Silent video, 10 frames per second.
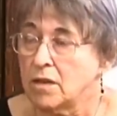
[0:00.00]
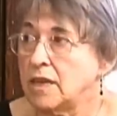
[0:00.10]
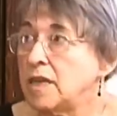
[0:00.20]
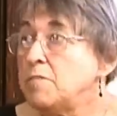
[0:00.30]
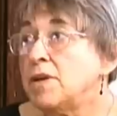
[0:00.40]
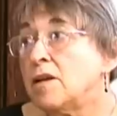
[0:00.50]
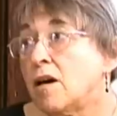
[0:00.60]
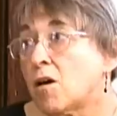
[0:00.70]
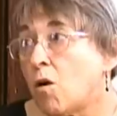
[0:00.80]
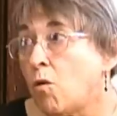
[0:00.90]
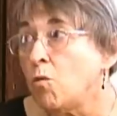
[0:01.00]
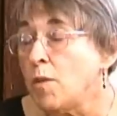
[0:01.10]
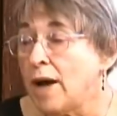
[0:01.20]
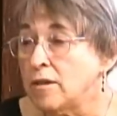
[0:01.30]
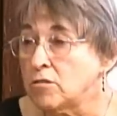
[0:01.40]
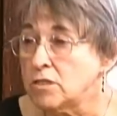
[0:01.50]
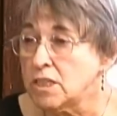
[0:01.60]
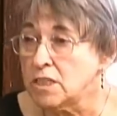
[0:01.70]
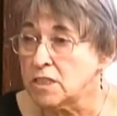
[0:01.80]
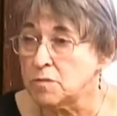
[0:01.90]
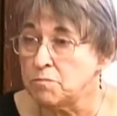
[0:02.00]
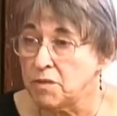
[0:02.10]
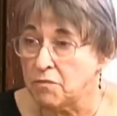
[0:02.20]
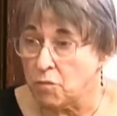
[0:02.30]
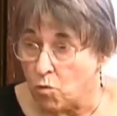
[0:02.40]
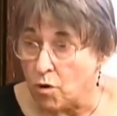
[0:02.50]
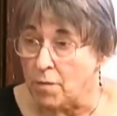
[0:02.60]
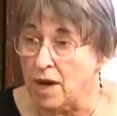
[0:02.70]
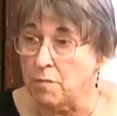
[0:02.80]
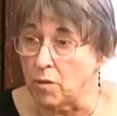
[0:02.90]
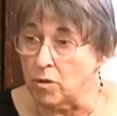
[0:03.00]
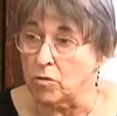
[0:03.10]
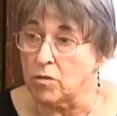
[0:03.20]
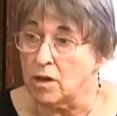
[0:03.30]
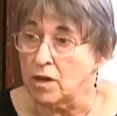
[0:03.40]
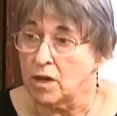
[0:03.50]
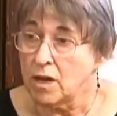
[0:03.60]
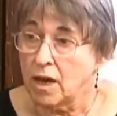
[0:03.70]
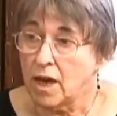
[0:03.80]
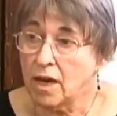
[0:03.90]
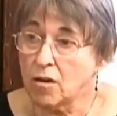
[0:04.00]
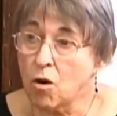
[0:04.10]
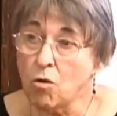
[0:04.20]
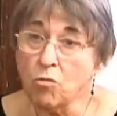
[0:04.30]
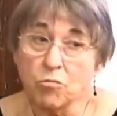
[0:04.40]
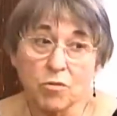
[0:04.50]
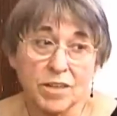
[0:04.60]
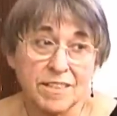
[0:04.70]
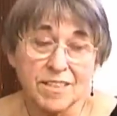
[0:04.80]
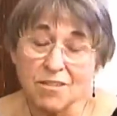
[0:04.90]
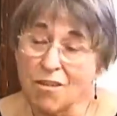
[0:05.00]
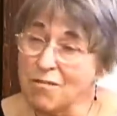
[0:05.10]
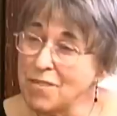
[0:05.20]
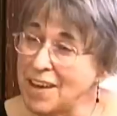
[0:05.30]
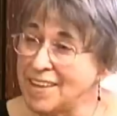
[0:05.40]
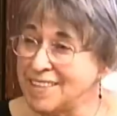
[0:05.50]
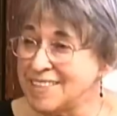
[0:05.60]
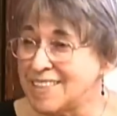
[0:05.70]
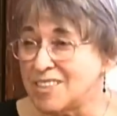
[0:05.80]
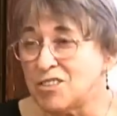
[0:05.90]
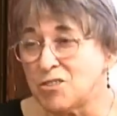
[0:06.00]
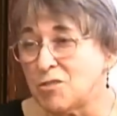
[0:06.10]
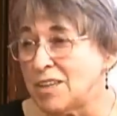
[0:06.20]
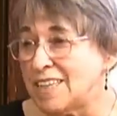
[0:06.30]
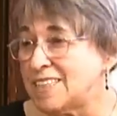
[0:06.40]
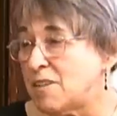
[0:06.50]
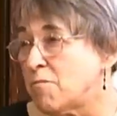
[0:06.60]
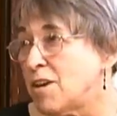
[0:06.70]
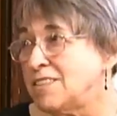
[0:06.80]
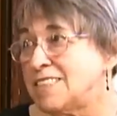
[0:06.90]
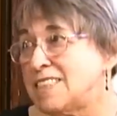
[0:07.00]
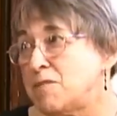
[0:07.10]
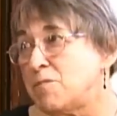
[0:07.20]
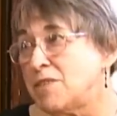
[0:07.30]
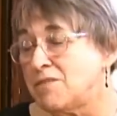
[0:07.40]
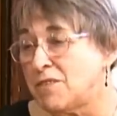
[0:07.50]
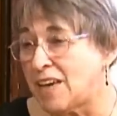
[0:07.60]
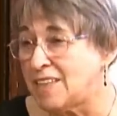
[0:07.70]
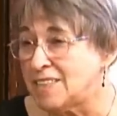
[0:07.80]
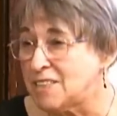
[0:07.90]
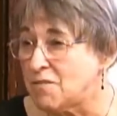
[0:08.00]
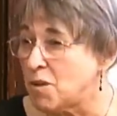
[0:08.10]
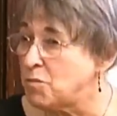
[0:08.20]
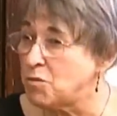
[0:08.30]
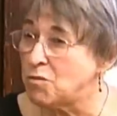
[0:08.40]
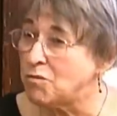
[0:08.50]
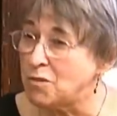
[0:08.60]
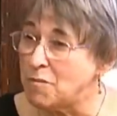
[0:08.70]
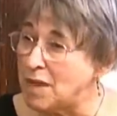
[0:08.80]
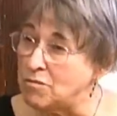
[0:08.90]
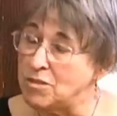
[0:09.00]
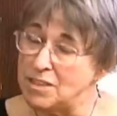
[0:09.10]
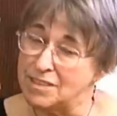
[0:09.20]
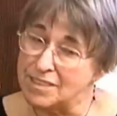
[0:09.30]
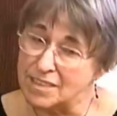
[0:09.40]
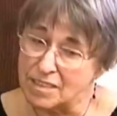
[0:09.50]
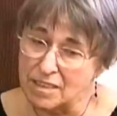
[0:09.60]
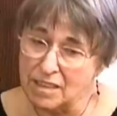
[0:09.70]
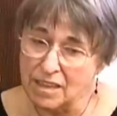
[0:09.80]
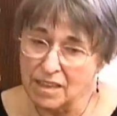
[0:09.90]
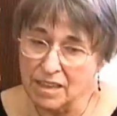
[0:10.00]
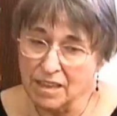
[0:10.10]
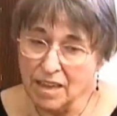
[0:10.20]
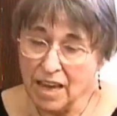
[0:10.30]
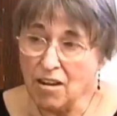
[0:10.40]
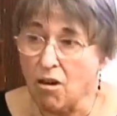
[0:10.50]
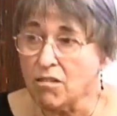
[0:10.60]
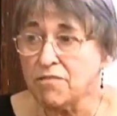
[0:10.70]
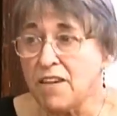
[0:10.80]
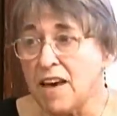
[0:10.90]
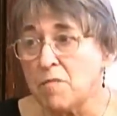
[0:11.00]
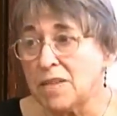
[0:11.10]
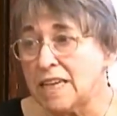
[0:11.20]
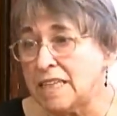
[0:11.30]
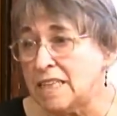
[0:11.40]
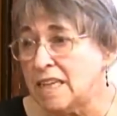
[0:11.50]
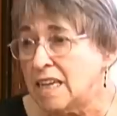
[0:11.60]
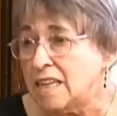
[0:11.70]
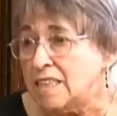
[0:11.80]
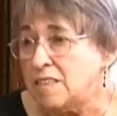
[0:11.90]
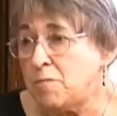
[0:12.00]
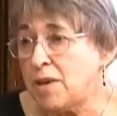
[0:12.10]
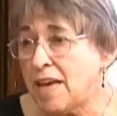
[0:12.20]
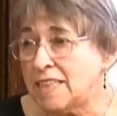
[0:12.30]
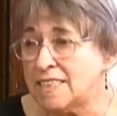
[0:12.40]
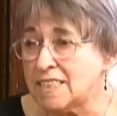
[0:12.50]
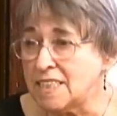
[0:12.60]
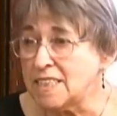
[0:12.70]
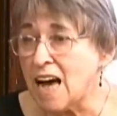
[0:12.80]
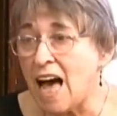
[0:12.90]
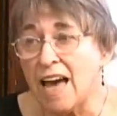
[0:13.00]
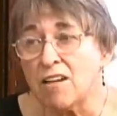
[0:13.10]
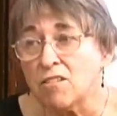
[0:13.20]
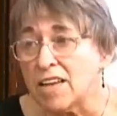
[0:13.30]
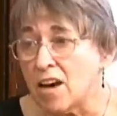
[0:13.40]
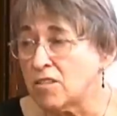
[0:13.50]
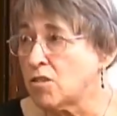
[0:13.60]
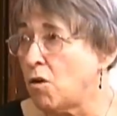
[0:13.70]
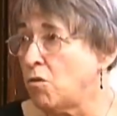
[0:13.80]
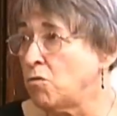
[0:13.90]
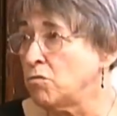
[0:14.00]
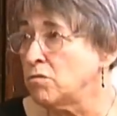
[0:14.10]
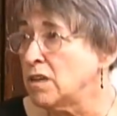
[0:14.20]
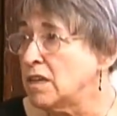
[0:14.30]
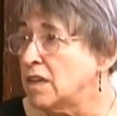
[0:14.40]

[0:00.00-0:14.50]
He'd been a coal miner since before my birth, and coal runs in our veins as surely as it runs deep in the veins of our beautiful mountains. And our family depends entirely on coal.